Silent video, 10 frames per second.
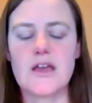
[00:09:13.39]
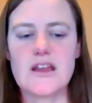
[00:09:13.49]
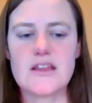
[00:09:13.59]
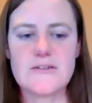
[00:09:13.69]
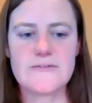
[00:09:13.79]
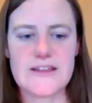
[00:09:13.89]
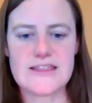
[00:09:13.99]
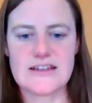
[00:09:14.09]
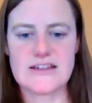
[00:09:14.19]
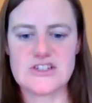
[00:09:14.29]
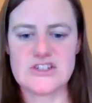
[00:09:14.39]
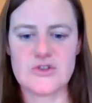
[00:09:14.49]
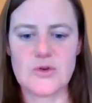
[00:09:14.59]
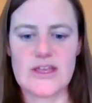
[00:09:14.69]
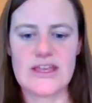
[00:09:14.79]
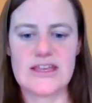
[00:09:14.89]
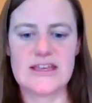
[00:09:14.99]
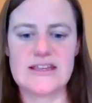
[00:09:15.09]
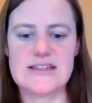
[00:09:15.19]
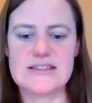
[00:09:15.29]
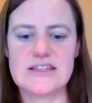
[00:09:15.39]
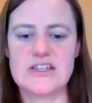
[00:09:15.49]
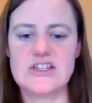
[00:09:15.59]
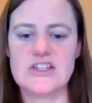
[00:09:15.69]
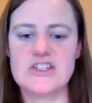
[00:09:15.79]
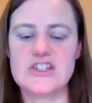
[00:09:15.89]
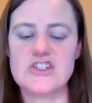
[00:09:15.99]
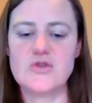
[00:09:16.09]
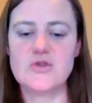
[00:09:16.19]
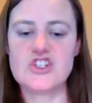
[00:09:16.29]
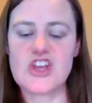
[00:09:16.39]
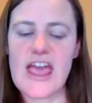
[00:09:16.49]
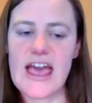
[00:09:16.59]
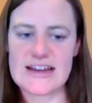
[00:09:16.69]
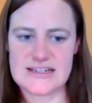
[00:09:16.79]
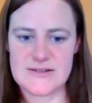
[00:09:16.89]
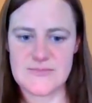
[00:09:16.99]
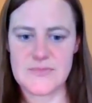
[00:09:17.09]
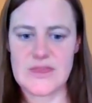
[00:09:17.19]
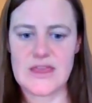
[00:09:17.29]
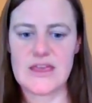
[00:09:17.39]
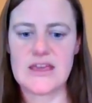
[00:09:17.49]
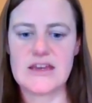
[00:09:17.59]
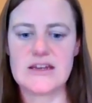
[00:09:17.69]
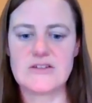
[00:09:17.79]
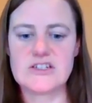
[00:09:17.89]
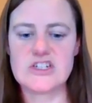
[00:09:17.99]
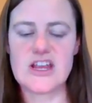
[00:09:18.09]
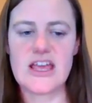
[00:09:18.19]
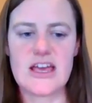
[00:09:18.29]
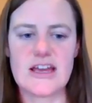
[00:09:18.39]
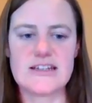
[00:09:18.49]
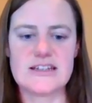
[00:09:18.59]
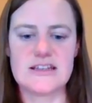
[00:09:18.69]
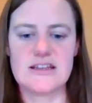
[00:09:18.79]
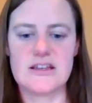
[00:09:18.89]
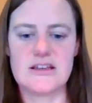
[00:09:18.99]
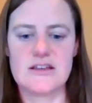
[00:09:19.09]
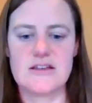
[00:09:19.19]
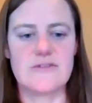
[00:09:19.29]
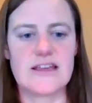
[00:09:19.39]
Another fun thing to do is to do chat. Now chat, if